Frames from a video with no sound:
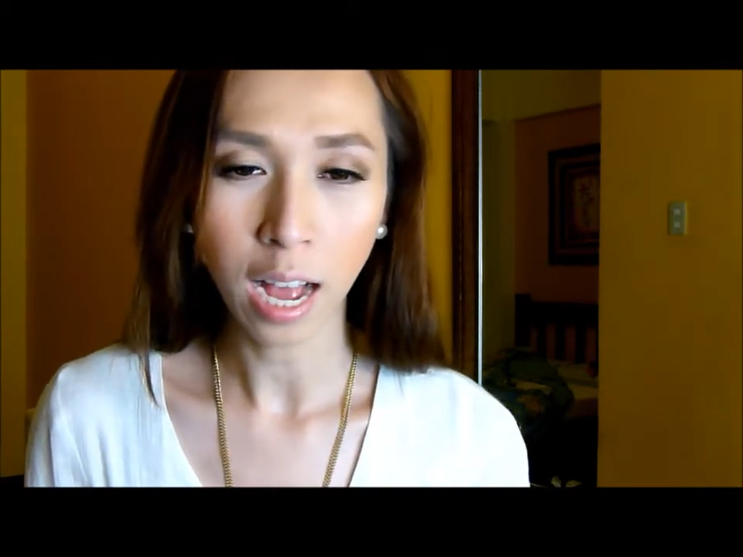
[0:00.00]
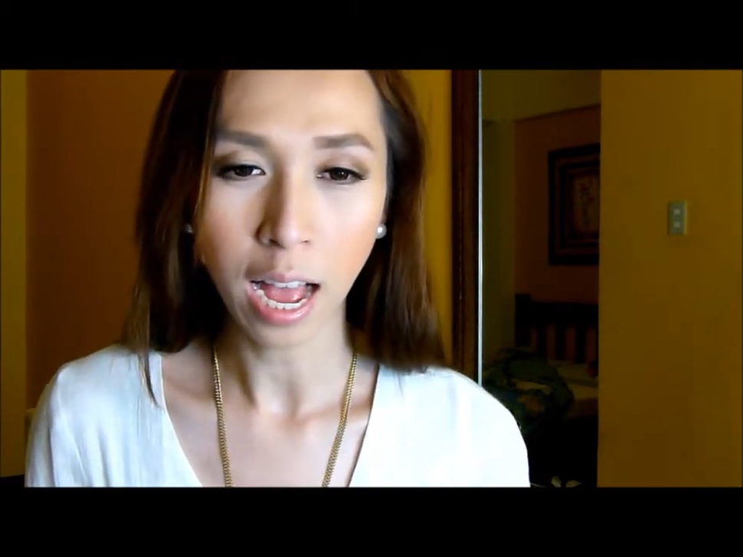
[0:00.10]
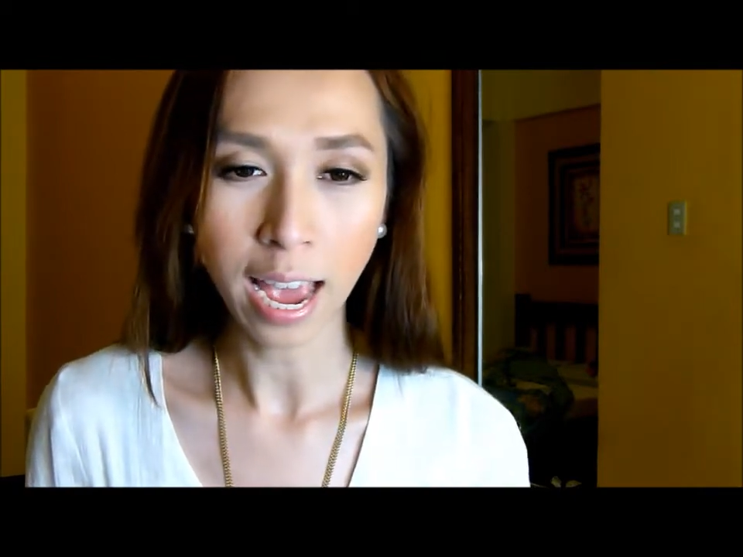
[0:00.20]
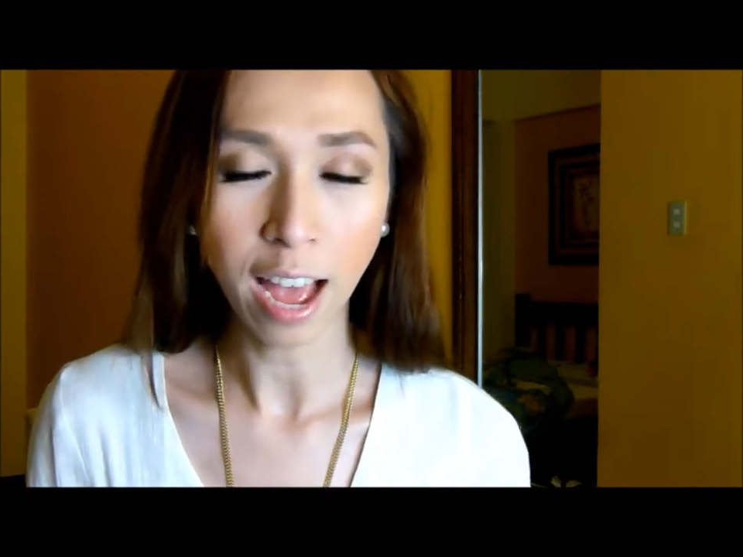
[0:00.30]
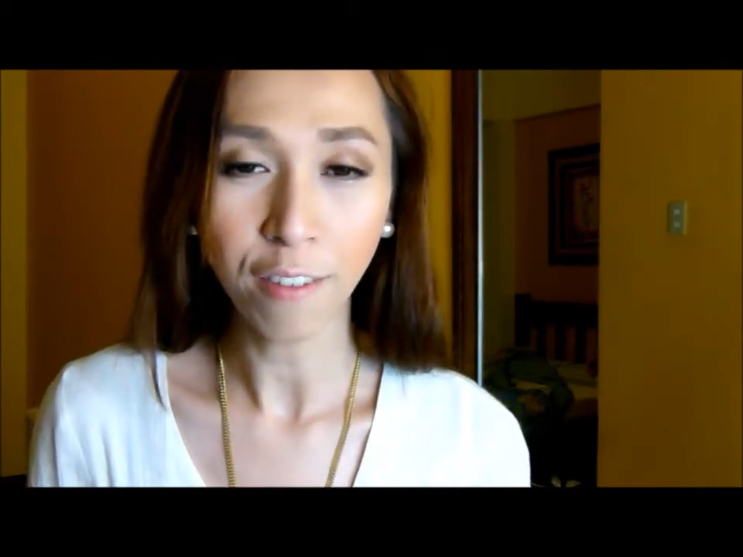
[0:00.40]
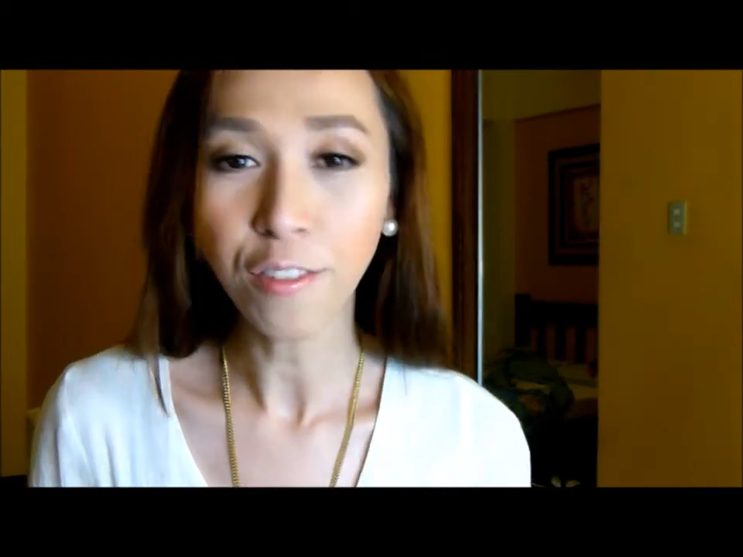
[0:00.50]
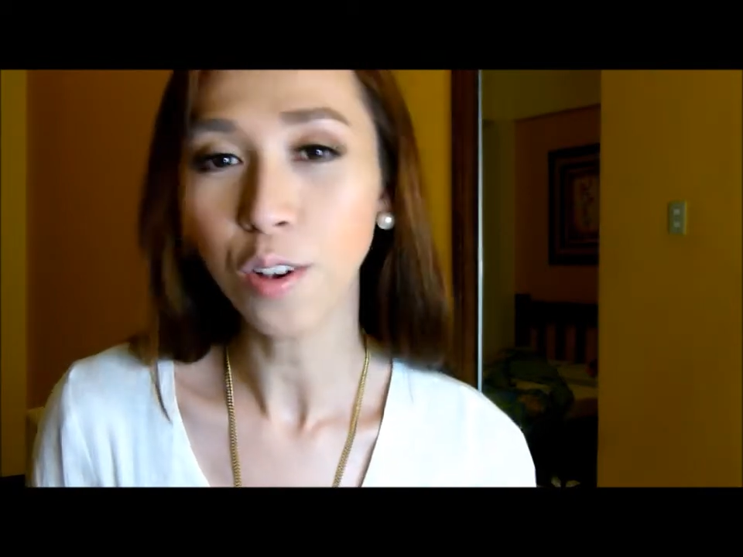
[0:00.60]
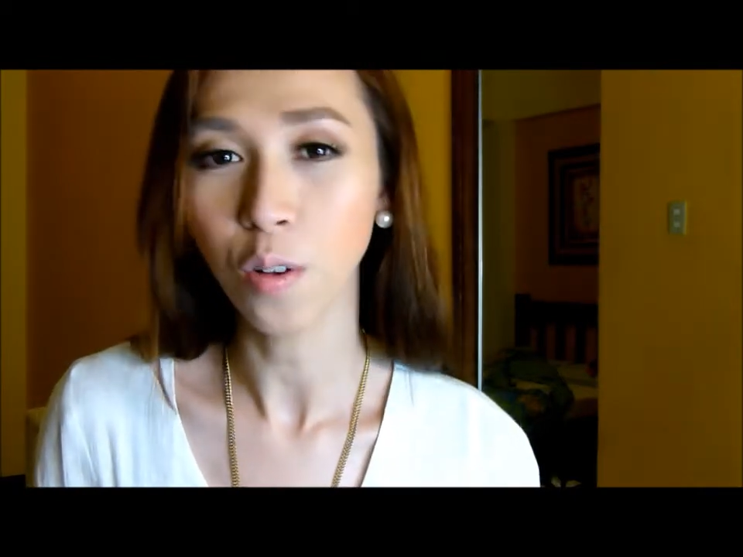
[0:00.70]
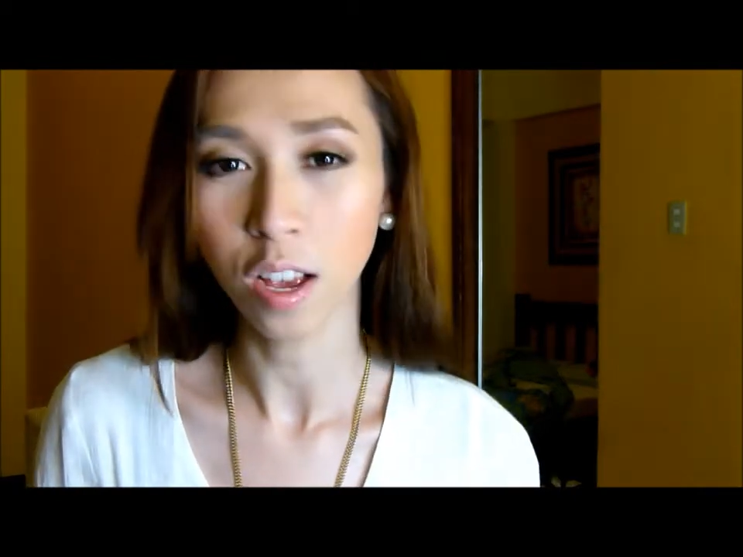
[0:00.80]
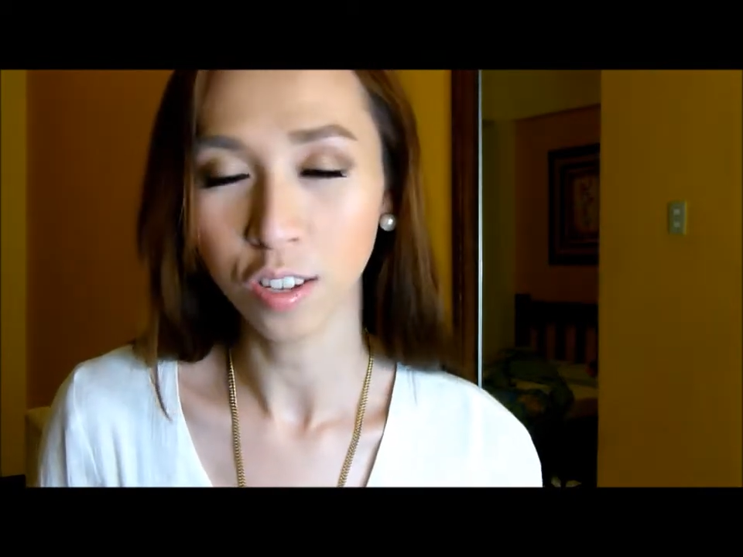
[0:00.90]
I have a few
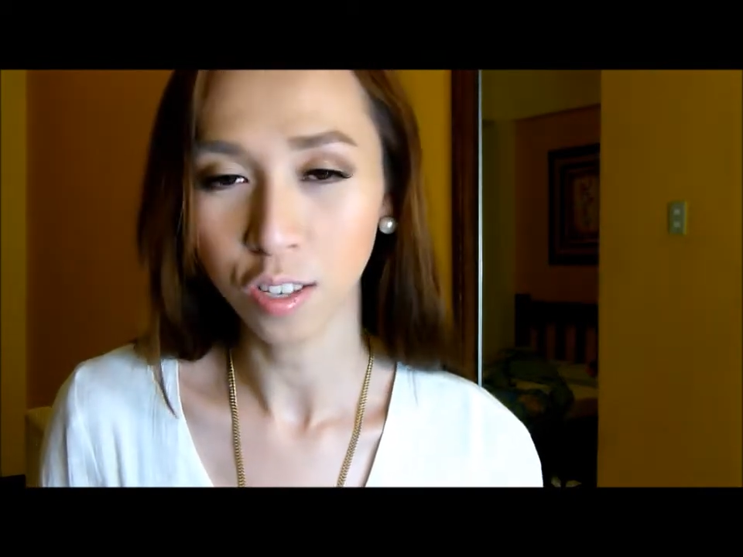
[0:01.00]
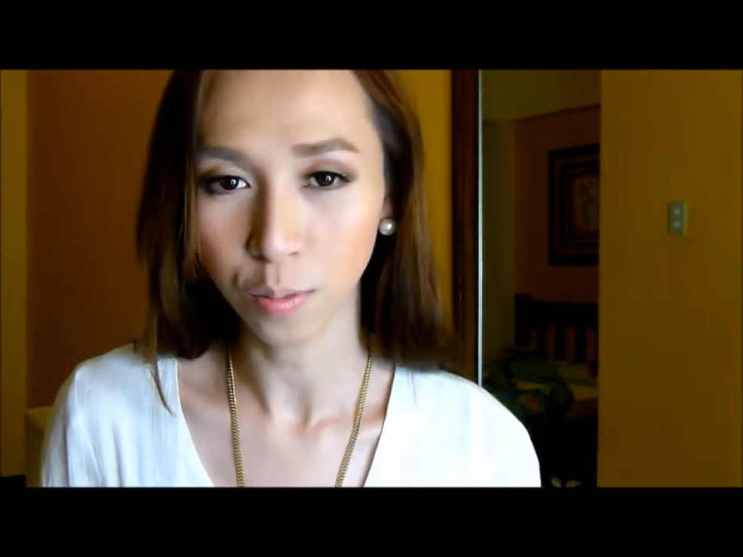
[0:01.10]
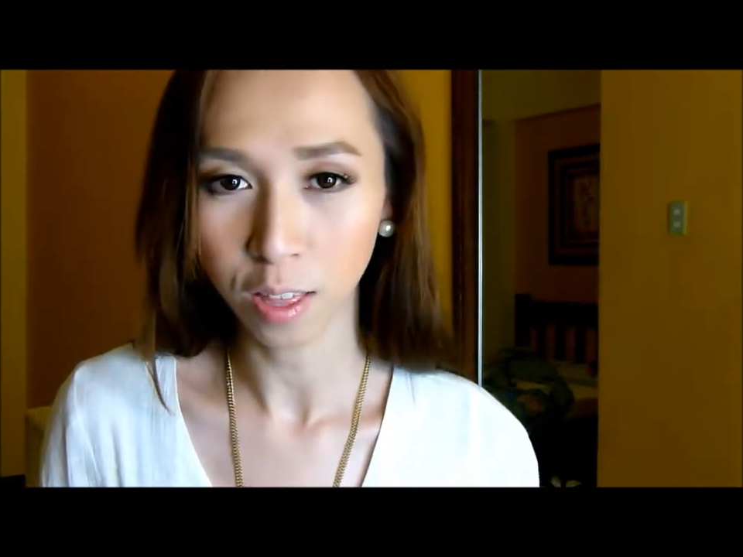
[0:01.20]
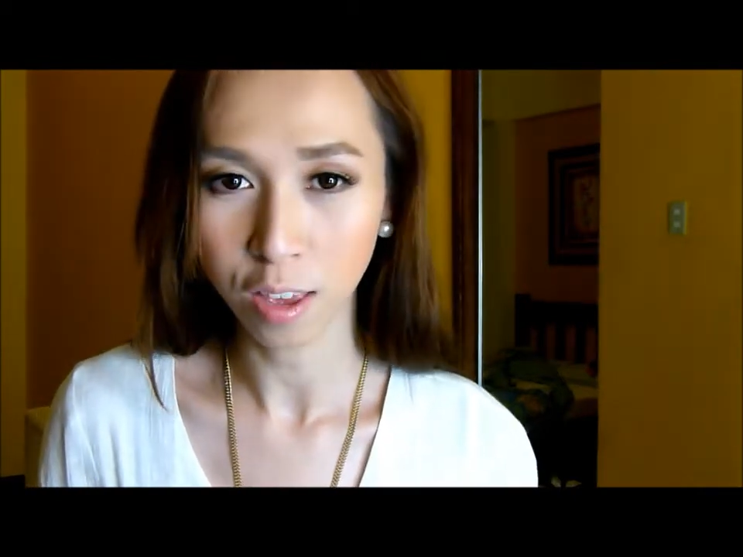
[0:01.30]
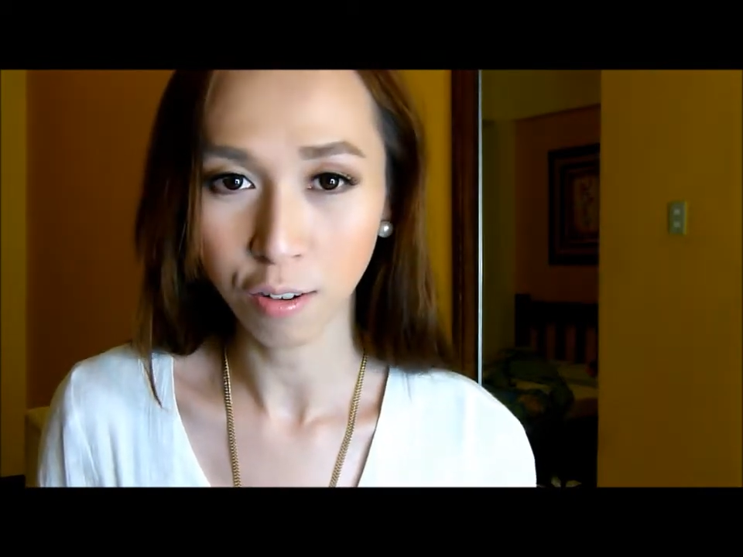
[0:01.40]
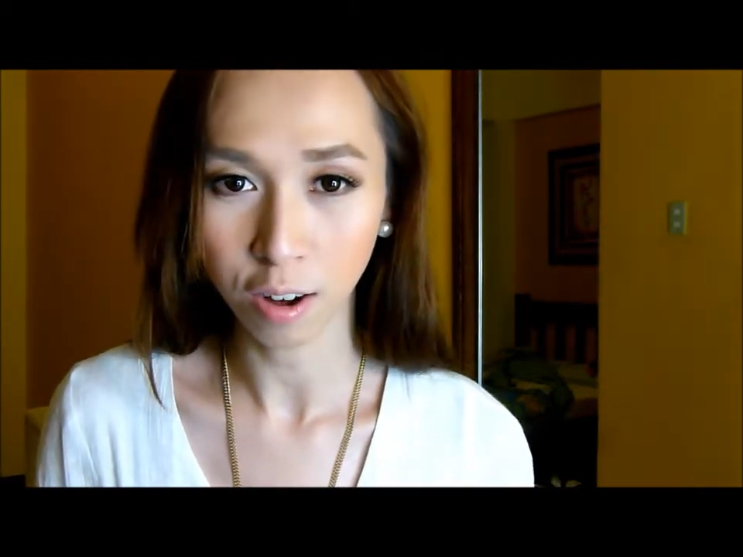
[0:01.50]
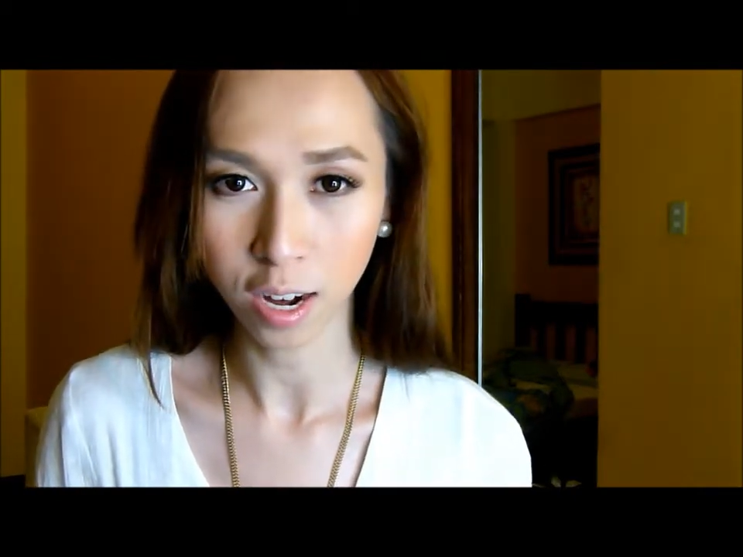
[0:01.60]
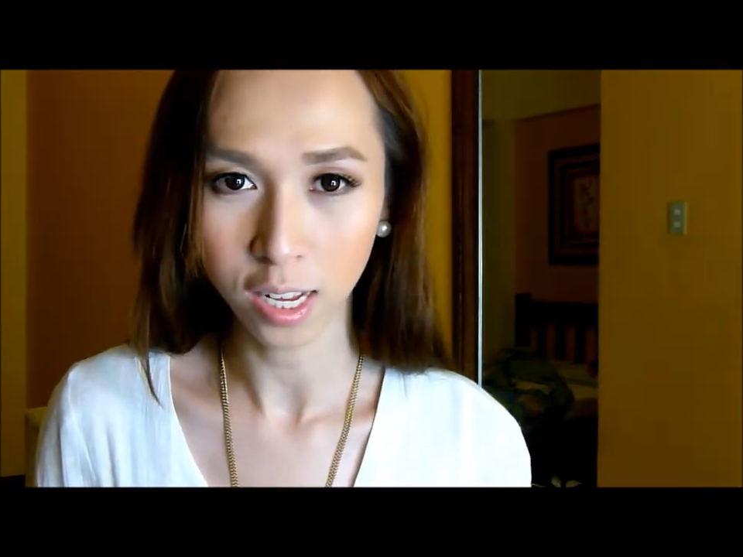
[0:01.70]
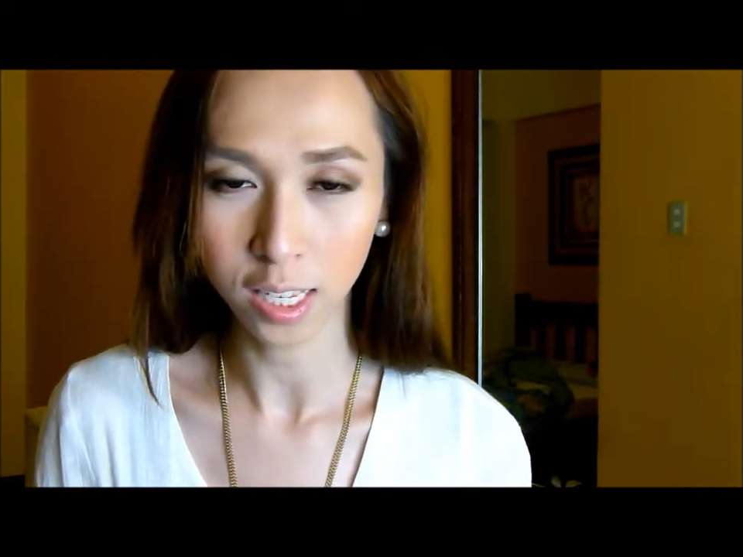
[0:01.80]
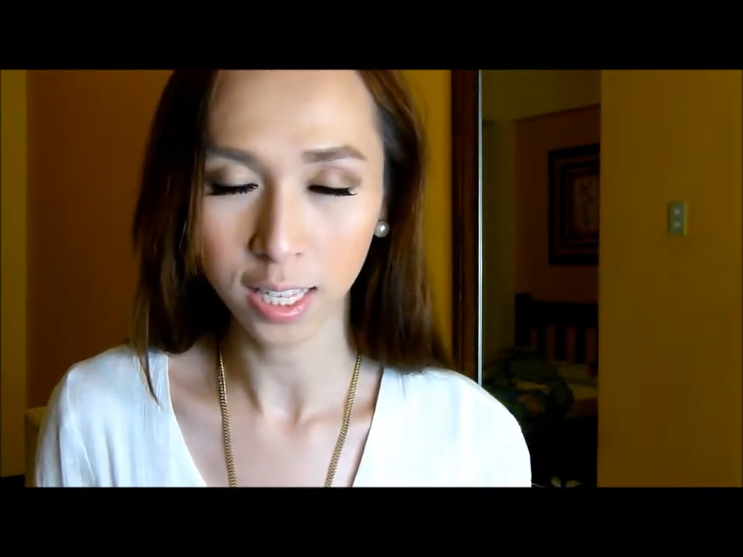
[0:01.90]
questions with you
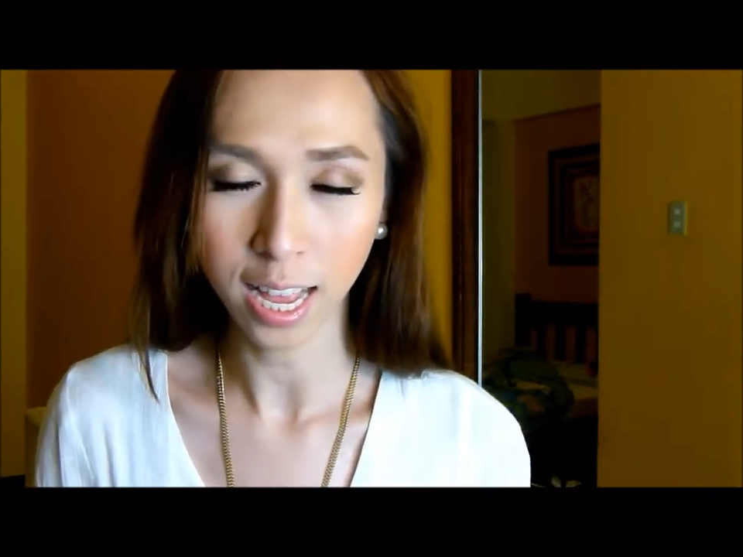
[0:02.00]
girls.